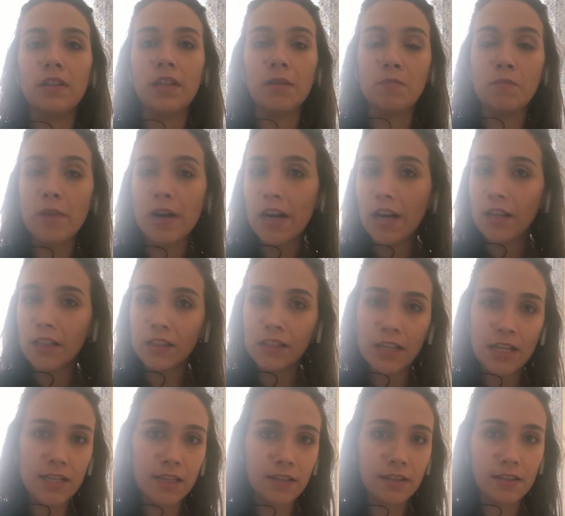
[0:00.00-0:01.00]

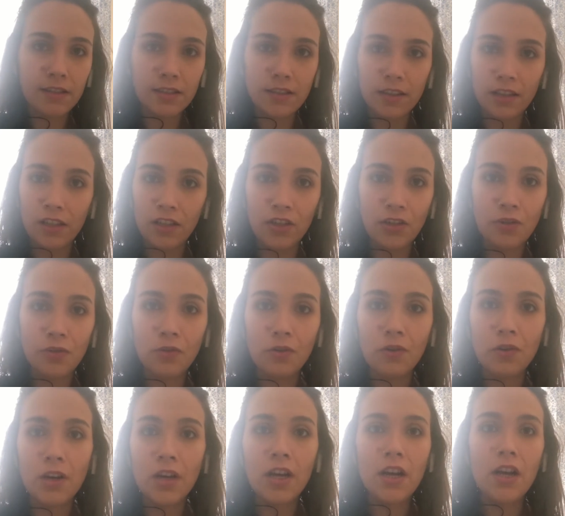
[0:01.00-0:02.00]
imbalance in
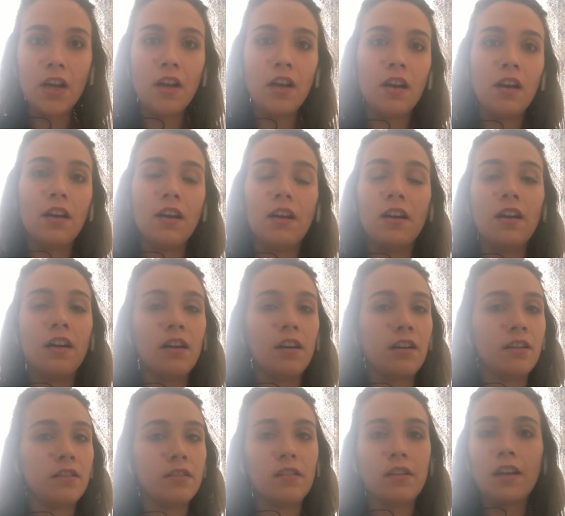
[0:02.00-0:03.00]
you.
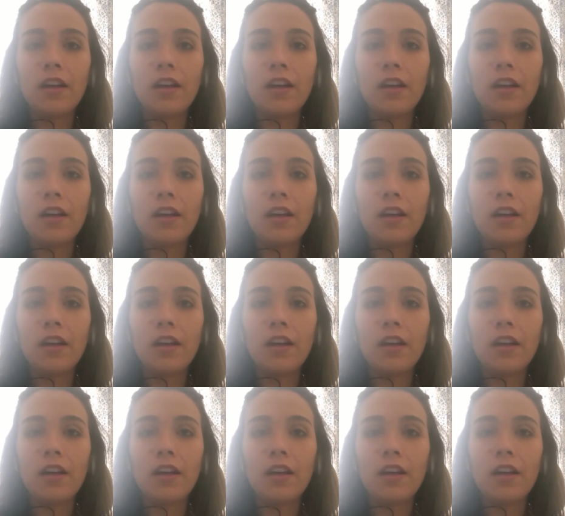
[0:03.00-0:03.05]
uh,